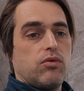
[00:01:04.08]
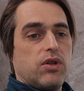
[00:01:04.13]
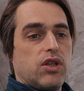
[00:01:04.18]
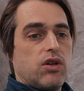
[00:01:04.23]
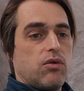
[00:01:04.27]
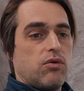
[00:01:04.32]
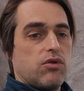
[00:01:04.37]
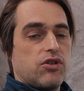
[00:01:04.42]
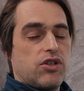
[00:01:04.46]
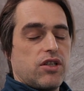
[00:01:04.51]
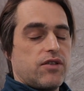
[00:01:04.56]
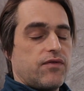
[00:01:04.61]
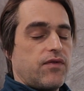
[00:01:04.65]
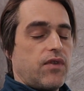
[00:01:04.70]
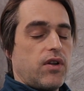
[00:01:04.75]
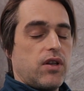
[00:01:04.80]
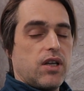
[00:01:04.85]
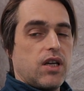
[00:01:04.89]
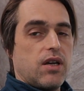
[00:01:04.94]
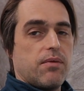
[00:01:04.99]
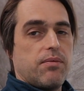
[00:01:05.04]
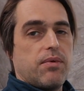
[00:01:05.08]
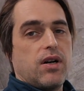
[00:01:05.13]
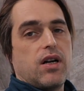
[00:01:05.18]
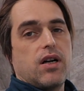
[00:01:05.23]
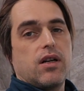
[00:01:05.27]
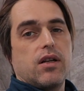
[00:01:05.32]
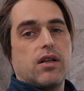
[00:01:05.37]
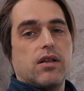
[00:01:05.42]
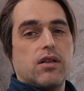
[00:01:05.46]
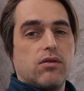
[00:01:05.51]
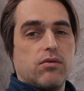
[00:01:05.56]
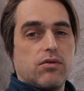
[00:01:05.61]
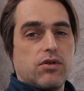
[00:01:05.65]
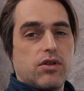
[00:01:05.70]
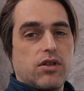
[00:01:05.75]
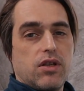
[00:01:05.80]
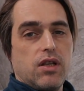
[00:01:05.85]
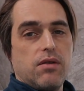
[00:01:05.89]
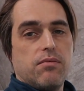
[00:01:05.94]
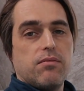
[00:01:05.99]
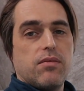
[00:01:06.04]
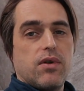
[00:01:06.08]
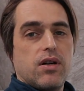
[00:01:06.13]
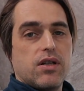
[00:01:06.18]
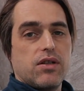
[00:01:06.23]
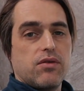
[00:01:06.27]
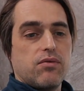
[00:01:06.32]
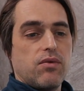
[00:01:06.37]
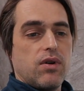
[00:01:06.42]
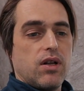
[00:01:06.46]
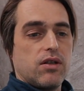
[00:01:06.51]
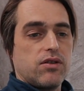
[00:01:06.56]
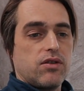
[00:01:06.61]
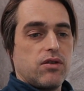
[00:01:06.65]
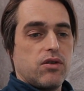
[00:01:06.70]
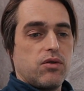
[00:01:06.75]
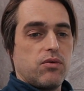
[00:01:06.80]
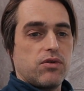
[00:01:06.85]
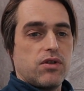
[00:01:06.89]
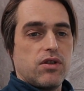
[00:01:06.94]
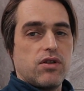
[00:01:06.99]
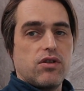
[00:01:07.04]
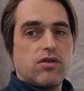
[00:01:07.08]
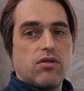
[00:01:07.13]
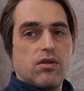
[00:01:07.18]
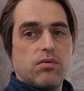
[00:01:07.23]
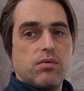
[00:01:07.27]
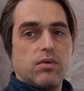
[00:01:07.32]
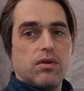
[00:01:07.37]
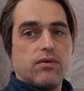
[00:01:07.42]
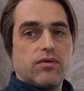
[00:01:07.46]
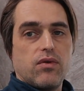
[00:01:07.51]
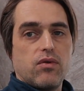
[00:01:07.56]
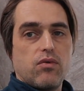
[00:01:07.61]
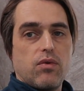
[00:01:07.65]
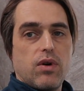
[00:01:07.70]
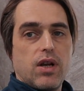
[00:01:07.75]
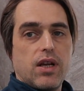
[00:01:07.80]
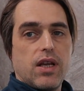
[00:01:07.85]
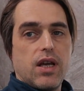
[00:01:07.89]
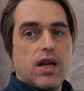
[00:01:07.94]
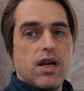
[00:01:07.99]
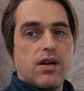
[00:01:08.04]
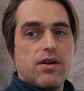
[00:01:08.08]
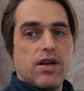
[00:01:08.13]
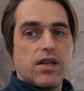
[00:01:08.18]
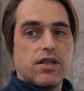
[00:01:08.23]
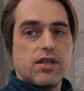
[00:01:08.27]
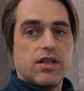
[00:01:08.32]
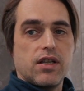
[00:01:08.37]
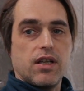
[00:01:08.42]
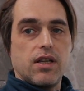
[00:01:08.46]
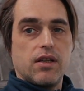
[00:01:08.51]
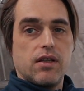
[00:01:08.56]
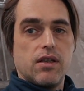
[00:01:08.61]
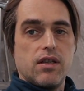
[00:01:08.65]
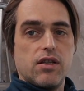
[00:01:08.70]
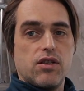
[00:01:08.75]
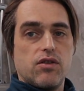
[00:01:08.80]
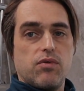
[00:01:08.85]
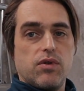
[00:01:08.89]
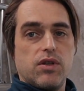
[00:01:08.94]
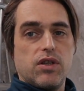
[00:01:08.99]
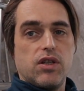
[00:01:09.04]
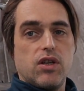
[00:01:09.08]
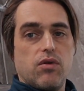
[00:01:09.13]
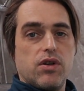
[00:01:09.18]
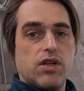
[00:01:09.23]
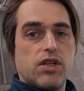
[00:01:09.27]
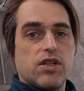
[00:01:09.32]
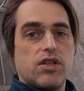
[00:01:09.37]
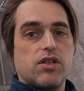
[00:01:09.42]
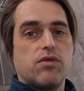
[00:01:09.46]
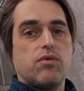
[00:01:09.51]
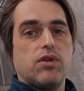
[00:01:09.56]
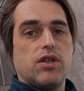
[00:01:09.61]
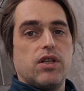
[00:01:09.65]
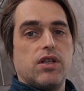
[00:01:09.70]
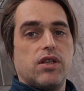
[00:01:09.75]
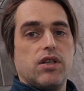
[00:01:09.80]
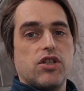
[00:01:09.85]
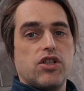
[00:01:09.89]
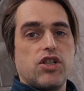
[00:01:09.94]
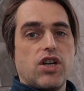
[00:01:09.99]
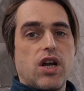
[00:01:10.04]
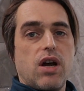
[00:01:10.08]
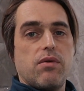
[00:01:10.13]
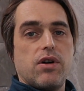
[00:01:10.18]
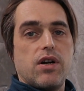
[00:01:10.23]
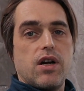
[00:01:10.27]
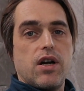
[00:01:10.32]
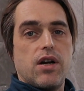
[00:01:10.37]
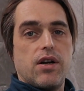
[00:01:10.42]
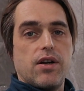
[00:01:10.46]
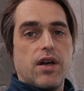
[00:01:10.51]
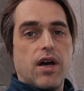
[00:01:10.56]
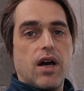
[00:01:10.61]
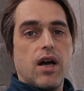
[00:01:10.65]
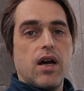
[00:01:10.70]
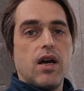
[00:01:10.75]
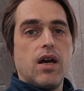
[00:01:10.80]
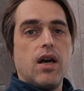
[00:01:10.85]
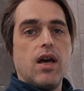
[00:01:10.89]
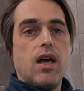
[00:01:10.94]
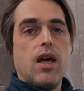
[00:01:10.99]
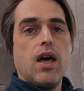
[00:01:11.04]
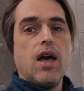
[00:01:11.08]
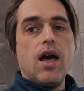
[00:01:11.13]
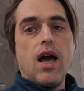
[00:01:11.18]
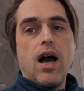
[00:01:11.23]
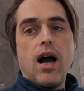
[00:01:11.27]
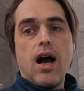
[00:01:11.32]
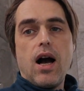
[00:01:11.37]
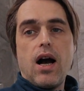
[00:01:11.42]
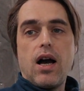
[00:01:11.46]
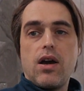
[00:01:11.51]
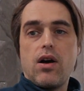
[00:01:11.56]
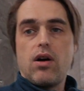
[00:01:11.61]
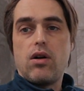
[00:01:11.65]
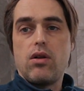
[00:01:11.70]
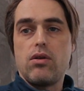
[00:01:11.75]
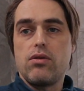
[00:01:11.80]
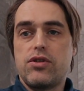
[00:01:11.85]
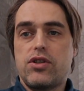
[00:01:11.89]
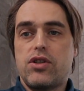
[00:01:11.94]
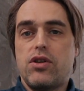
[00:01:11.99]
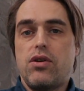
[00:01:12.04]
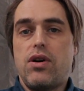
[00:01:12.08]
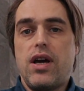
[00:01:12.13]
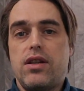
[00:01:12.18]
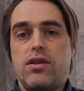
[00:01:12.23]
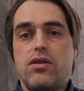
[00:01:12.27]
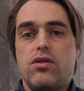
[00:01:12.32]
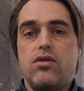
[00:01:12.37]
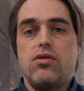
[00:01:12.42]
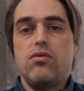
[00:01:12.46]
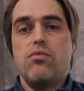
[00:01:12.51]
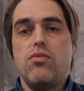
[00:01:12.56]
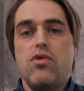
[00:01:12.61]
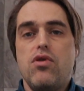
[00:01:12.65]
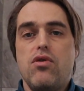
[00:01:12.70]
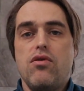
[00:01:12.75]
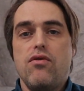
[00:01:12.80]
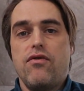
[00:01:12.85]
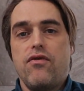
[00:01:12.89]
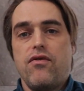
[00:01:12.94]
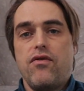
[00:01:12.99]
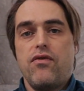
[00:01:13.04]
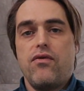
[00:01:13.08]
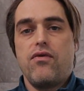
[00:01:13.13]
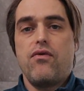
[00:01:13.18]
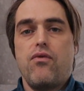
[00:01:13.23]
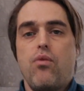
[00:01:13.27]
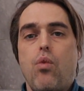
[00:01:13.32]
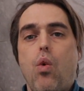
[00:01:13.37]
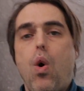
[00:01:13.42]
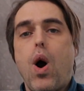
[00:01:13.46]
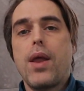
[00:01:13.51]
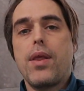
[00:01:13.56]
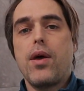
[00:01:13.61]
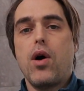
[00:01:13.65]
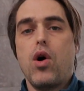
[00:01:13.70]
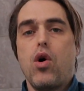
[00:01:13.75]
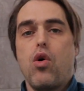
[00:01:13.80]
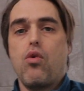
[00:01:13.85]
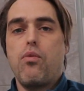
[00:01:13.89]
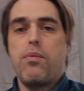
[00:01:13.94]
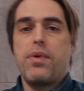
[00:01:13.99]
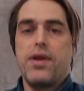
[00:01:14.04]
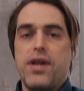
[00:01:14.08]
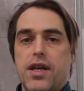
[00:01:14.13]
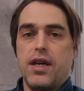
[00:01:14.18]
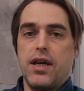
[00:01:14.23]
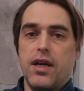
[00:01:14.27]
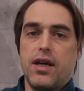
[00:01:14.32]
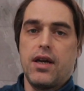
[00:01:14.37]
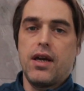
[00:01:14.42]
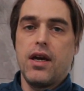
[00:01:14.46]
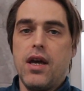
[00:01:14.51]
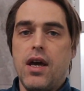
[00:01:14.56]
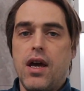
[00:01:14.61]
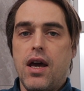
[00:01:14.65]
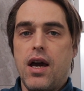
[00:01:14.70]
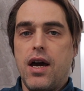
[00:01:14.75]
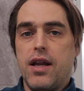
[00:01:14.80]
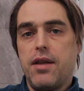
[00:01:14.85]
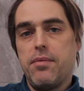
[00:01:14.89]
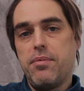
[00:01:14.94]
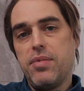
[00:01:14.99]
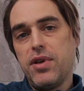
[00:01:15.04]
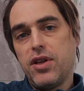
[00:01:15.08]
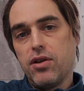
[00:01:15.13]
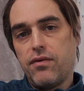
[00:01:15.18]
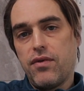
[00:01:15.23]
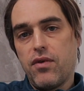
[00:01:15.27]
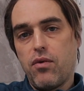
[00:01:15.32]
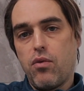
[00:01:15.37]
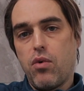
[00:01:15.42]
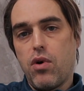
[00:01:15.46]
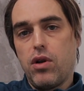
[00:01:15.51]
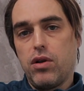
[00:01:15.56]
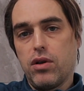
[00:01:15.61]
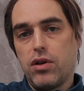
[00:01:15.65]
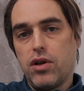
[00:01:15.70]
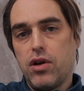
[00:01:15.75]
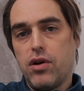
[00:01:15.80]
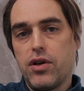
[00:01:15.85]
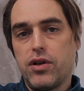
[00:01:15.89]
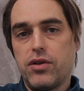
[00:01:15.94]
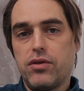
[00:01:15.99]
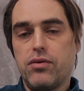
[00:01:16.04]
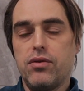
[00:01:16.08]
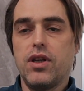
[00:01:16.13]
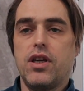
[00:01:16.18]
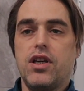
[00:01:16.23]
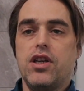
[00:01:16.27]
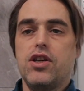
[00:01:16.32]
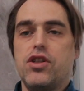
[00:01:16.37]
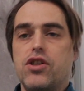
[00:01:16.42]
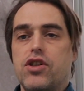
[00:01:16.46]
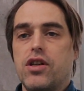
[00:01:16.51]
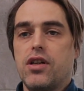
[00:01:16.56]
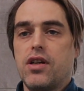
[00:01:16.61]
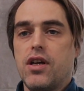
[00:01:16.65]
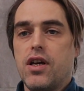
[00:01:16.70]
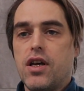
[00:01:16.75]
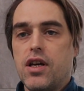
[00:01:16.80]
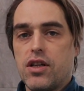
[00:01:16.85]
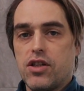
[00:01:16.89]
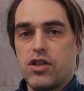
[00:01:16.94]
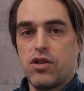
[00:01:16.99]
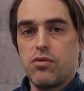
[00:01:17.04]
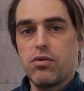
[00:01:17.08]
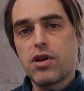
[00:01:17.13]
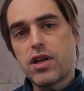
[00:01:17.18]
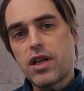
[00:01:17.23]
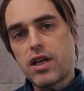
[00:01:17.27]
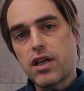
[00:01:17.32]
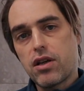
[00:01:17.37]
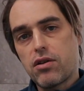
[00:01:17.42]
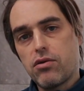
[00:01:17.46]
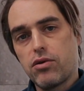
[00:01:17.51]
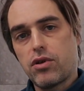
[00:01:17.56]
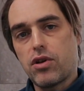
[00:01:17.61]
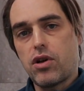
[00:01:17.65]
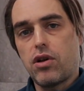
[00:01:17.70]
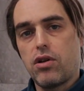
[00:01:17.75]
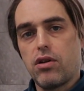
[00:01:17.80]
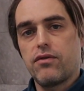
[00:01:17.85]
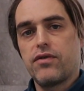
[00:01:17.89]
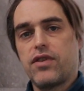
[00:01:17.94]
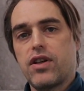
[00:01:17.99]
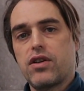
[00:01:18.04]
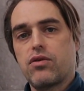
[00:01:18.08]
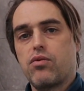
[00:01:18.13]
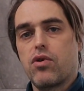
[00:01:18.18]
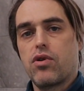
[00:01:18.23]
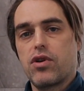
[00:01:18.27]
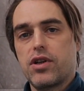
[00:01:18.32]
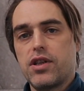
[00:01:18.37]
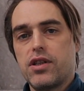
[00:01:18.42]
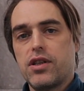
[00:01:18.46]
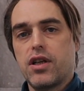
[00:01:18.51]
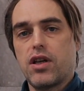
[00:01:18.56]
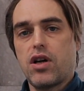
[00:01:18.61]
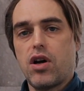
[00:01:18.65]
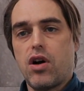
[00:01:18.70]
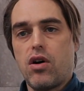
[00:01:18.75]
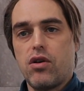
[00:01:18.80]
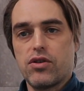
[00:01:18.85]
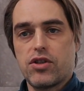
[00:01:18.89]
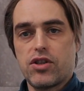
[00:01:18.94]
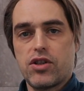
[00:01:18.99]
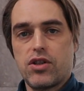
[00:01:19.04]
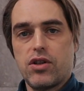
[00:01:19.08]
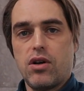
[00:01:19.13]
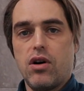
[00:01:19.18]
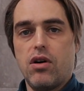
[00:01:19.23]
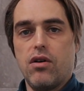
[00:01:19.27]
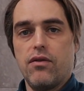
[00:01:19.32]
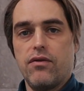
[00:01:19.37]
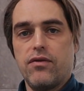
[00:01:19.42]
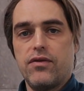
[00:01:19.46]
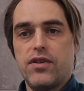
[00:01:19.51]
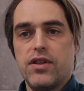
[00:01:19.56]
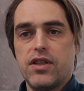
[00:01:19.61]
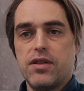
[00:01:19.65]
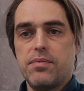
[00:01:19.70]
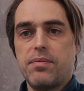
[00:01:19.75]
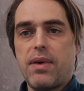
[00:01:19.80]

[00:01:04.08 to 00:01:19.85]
window was just falling apart and it was timber as well, so it wasn't suitable for wet areas, and this window is within the shower area. I also had to move one opening and a bit of a wall going to the kitchen. So we're gonna include all of that work in the cost of this